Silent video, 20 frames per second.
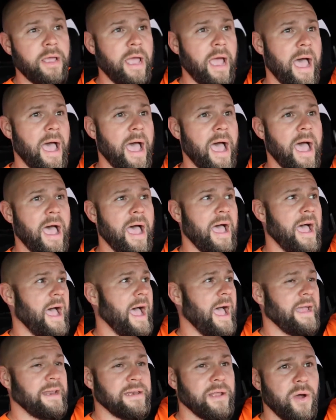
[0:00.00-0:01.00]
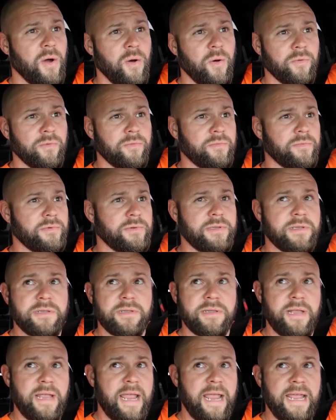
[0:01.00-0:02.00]
I
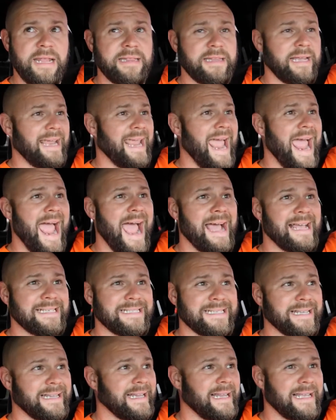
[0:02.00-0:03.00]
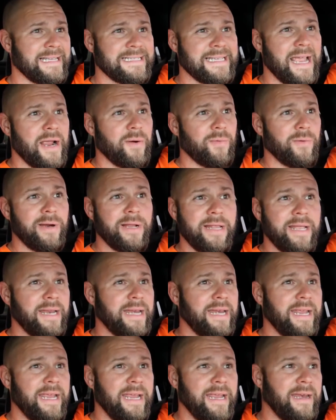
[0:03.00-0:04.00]
don't hit the gas unless I
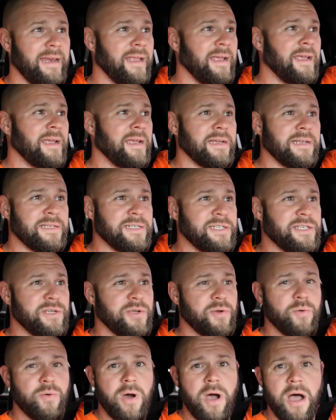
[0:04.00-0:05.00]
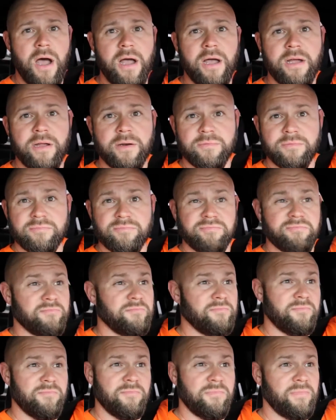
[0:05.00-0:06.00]
really need to
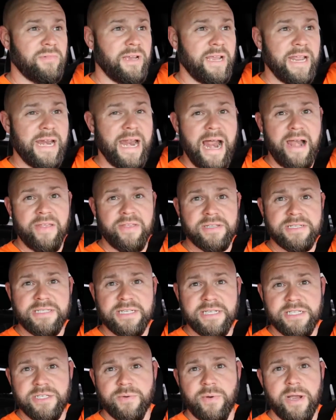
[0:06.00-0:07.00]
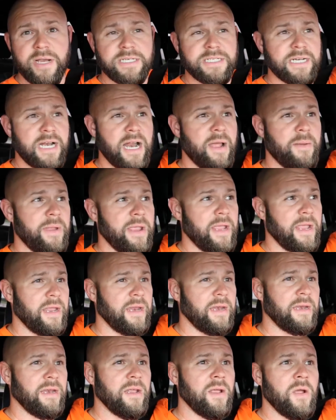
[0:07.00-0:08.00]
get out of the situation I'm
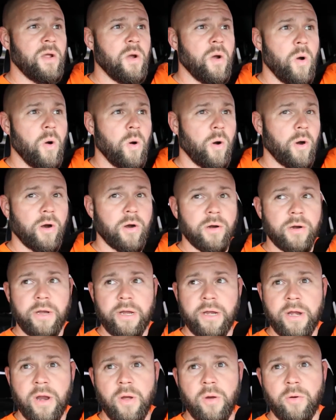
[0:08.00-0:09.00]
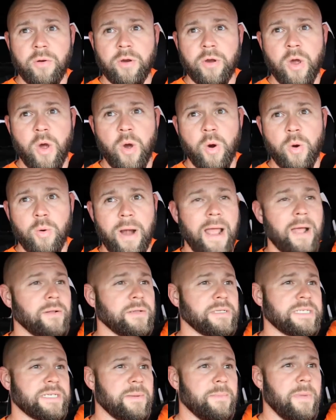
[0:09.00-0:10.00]
in, or, you know, go
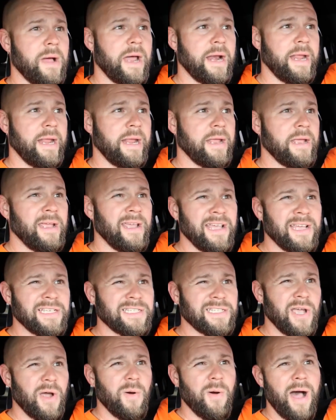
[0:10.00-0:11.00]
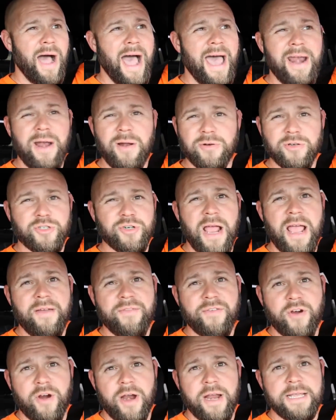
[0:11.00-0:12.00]
around somebody. So I don't
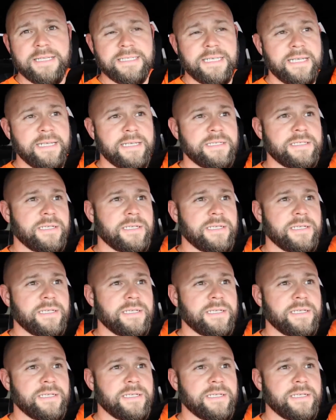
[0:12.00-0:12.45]
drive crazy.